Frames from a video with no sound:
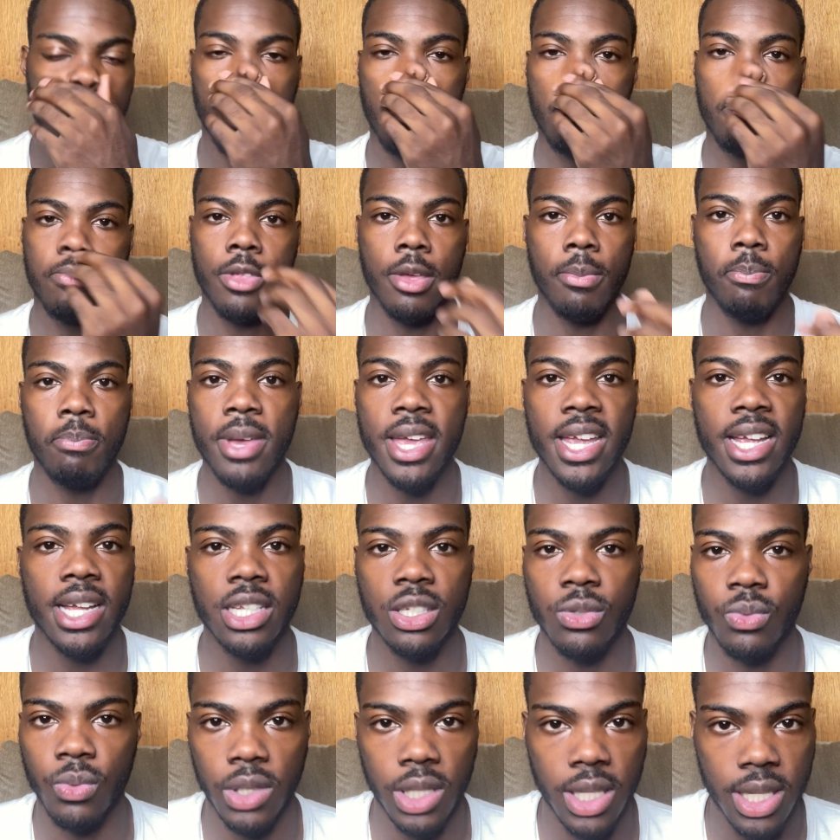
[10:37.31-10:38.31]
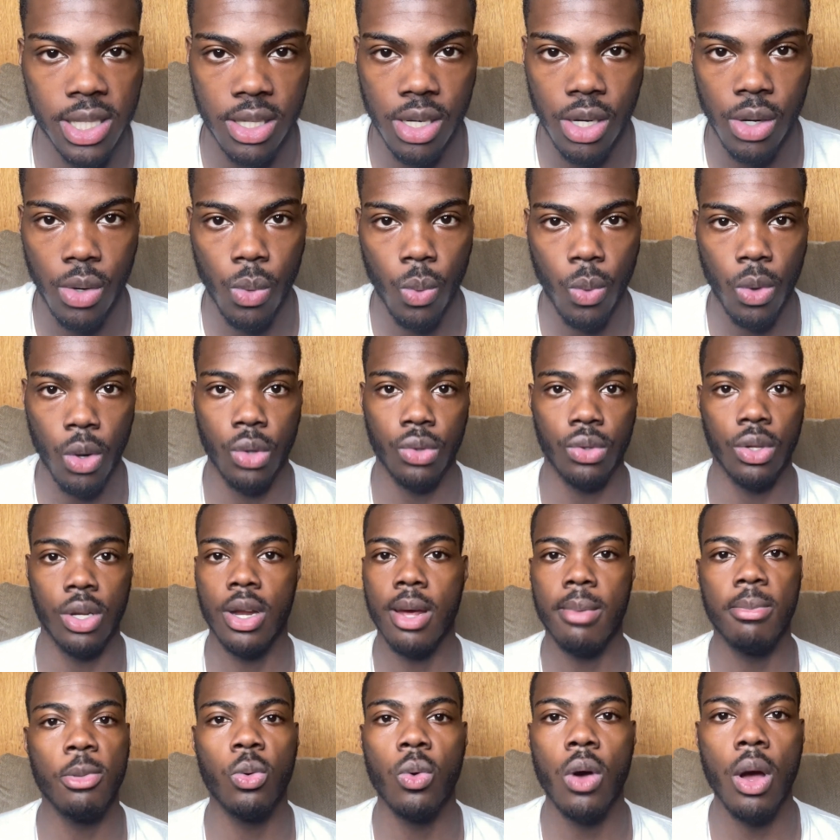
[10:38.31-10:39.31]
The, the biggest religion in the world, the
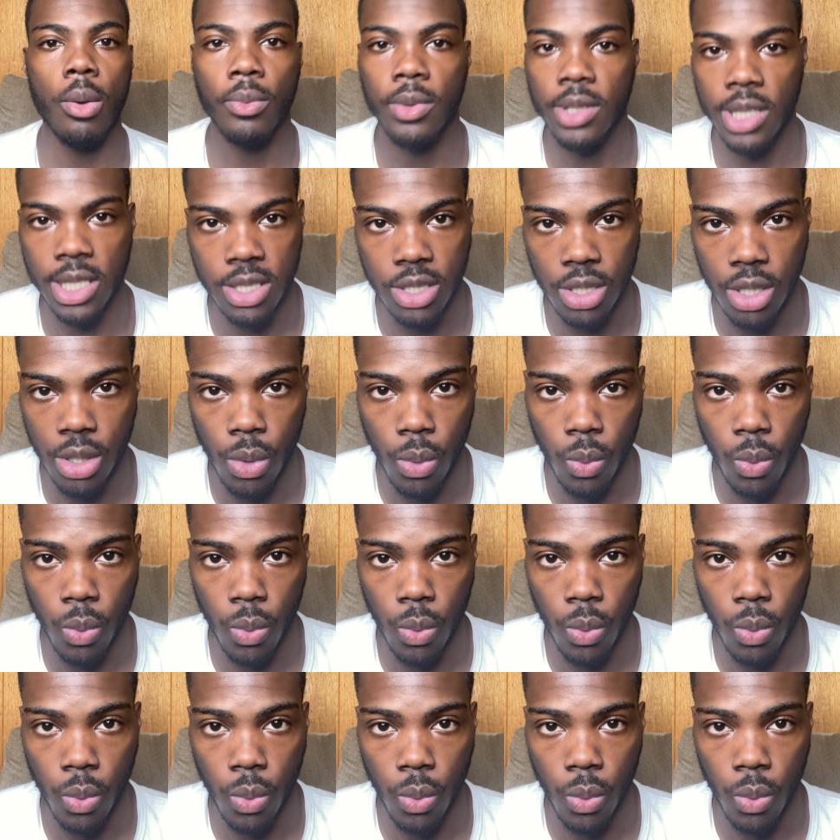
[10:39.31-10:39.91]
number one religion in the